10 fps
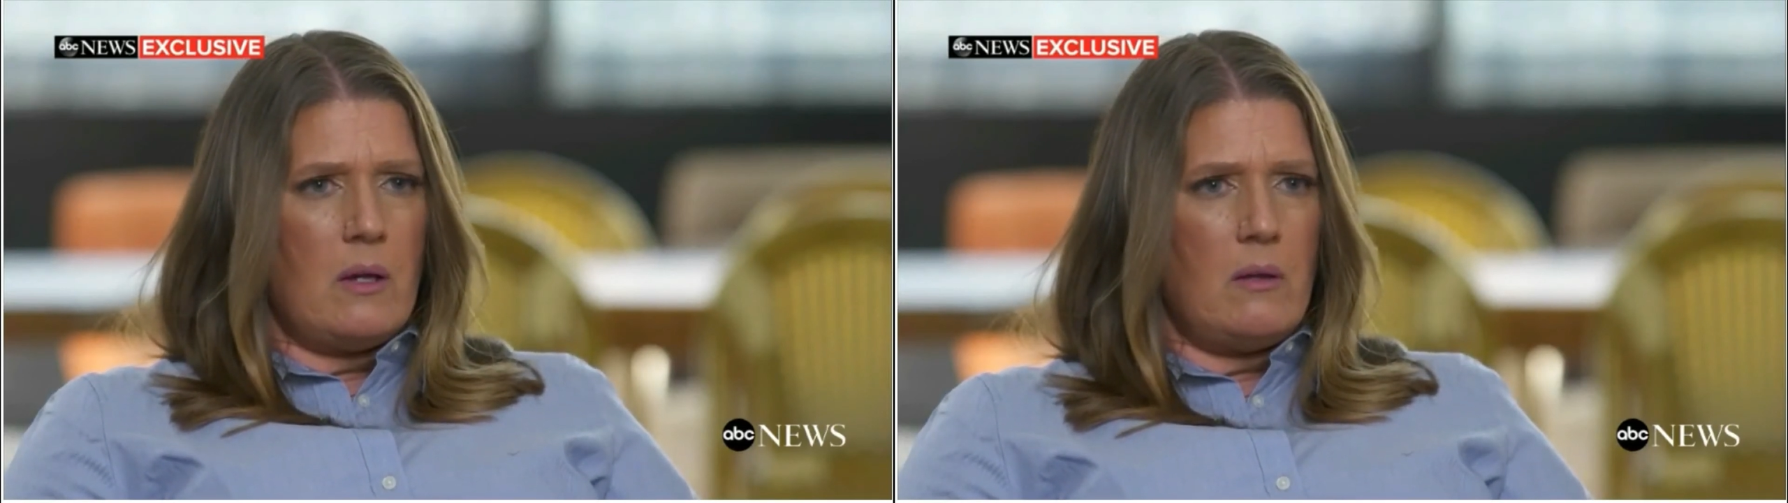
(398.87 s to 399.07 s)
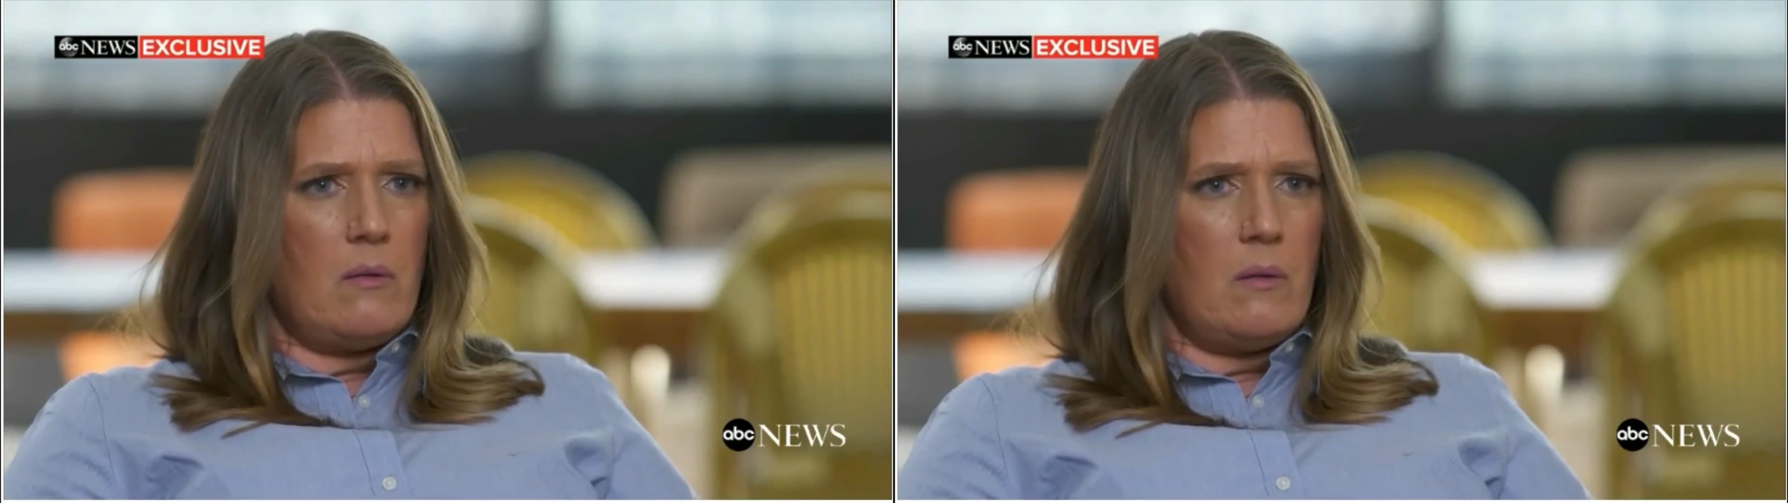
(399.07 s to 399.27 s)

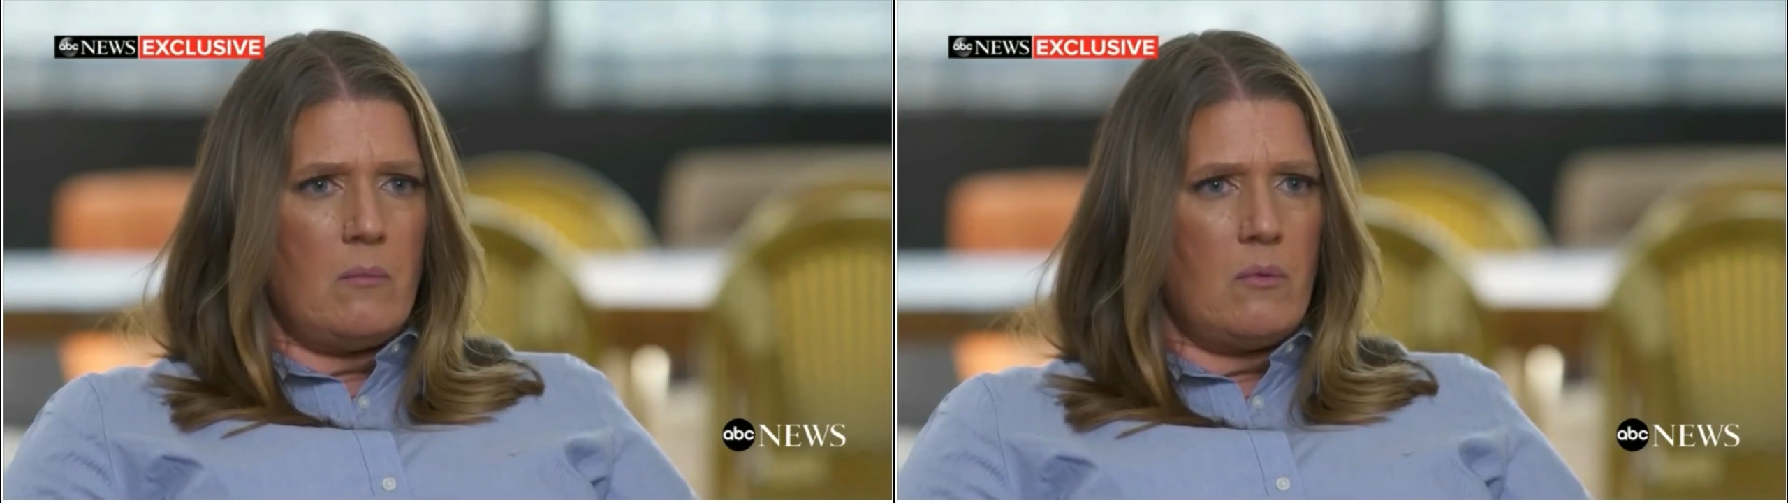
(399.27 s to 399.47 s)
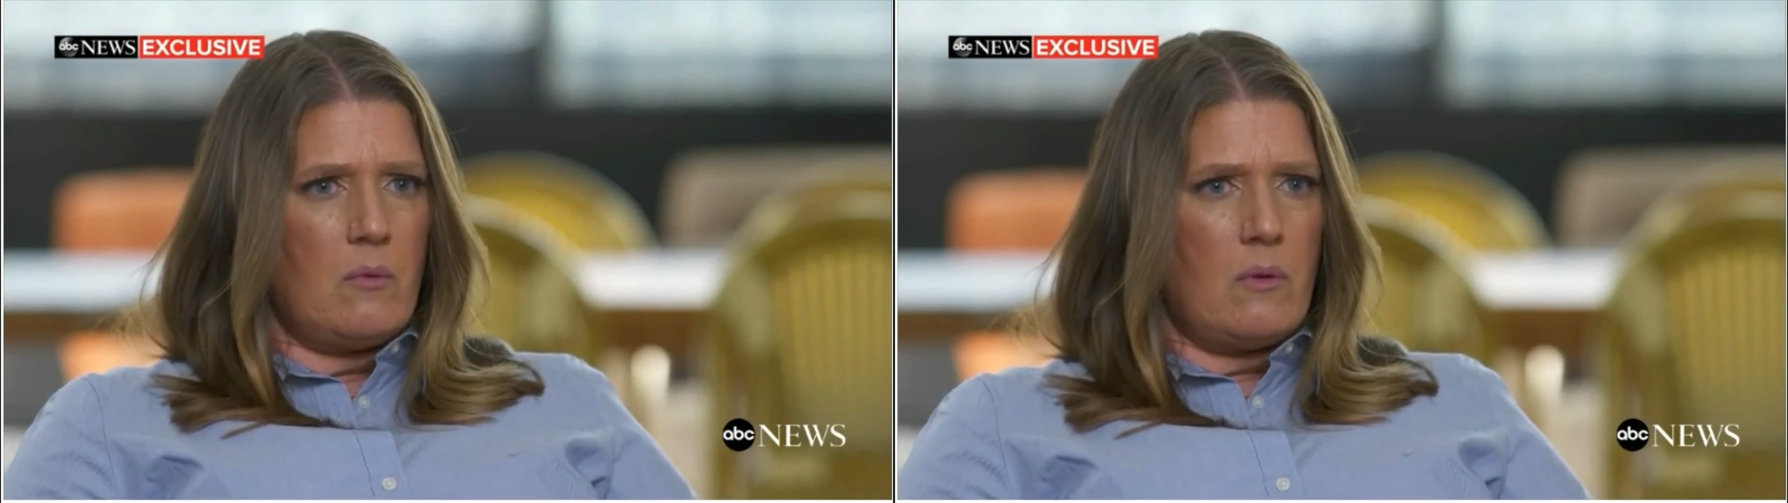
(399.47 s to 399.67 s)
he
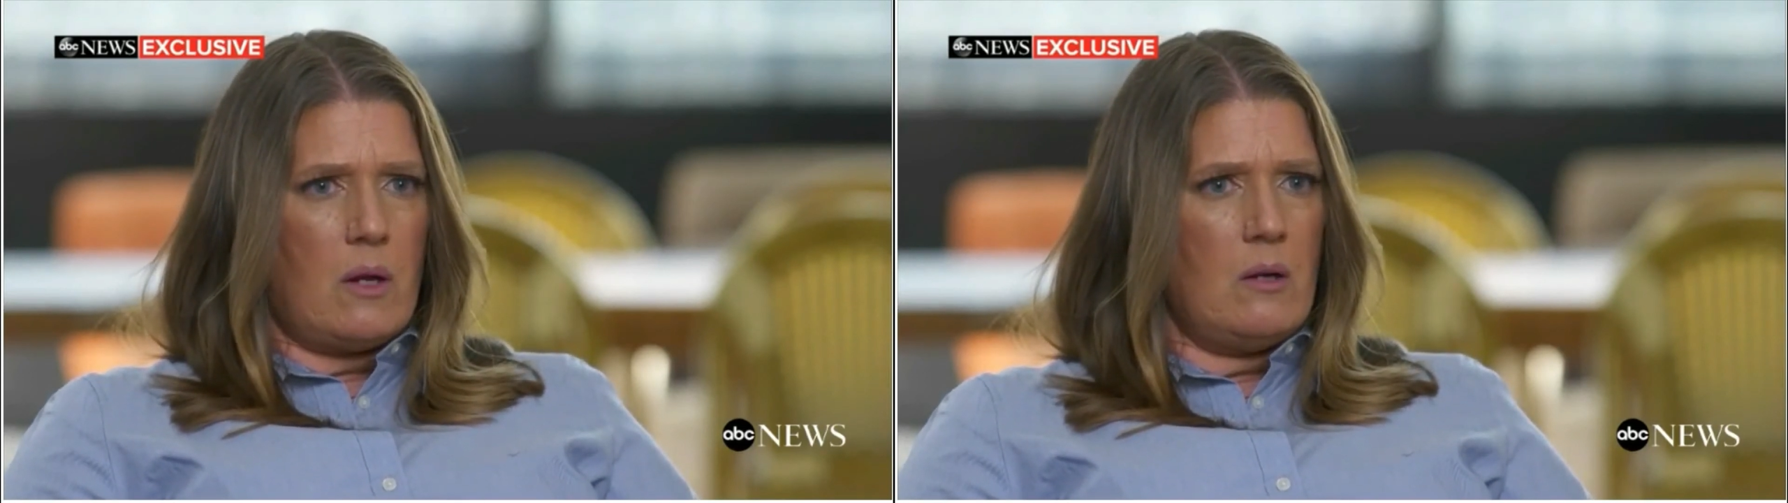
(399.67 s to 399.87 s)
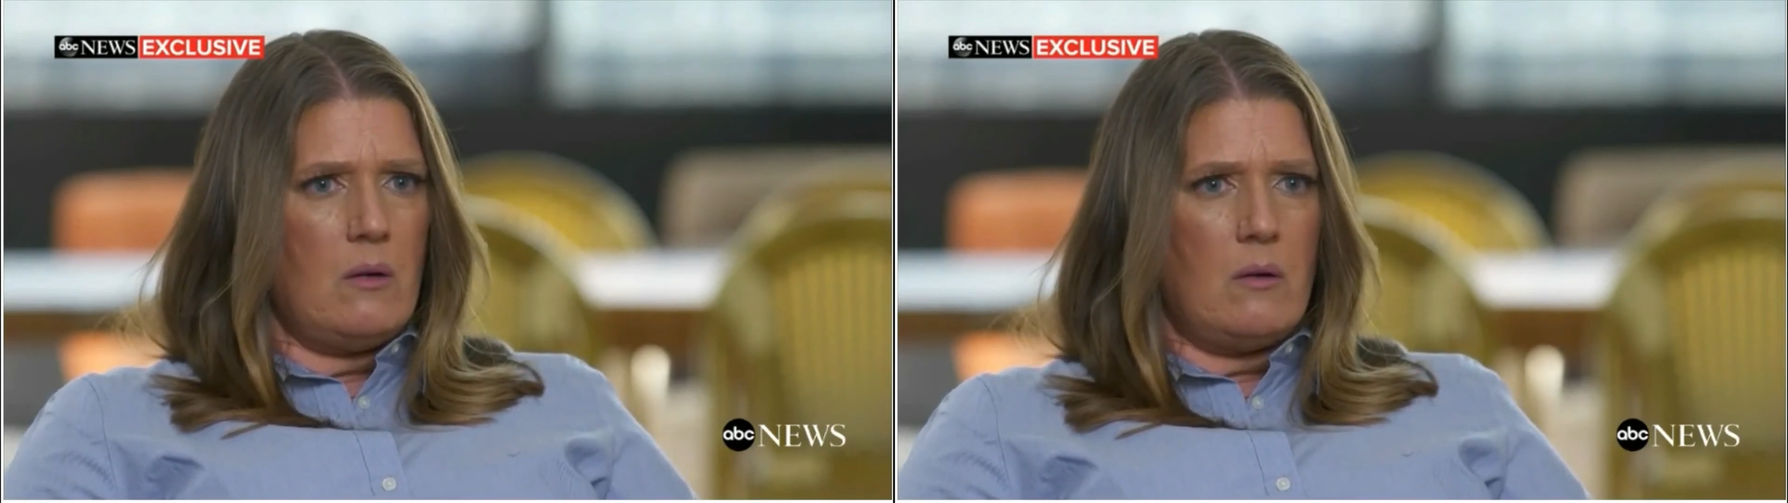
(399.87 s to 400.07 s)
seems
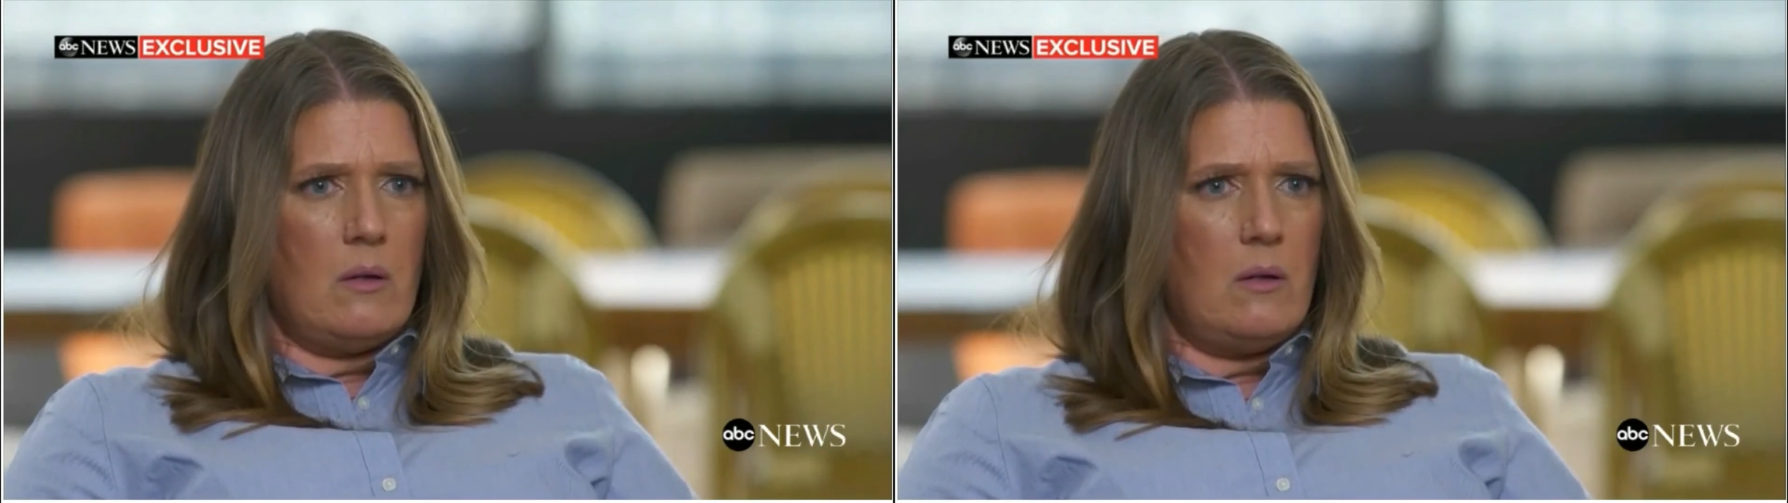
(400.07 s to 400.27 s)
tired.